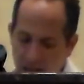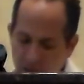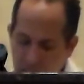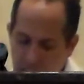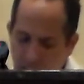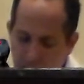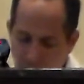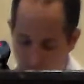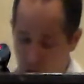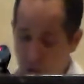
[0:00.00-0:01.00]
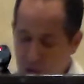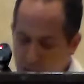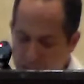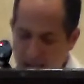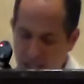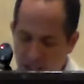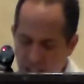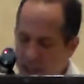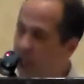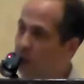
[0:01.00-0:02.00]
And in this case, you did make a
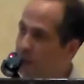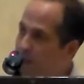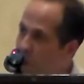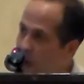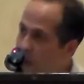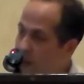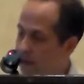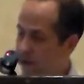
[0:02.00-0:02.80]
detailed report.